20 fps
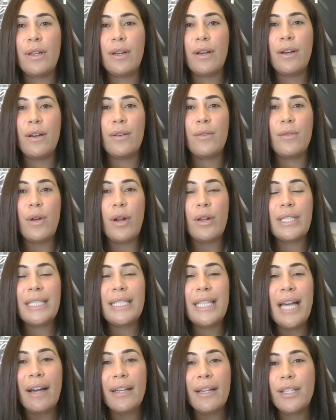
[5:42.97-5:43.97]
a
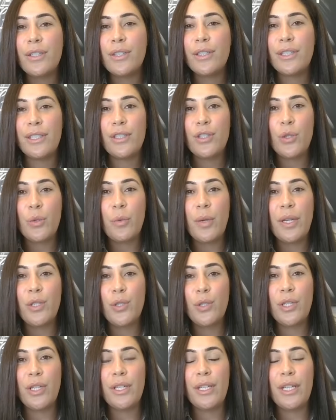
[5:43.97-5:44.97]
dire
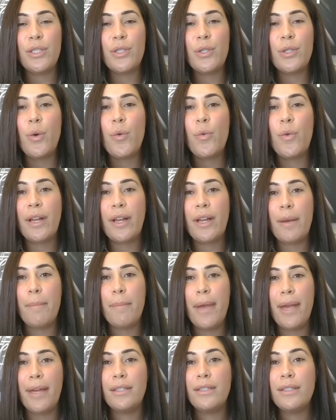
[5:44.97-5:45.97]
situation, I don't
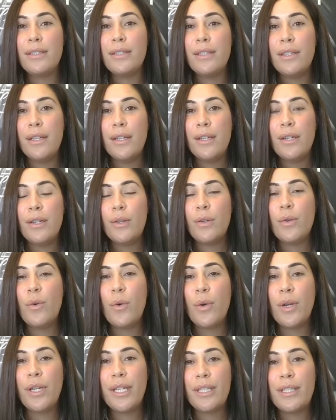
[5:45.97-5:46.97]
recommend
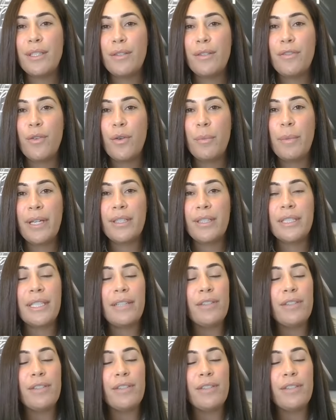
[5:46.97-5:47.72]
going into forbearance.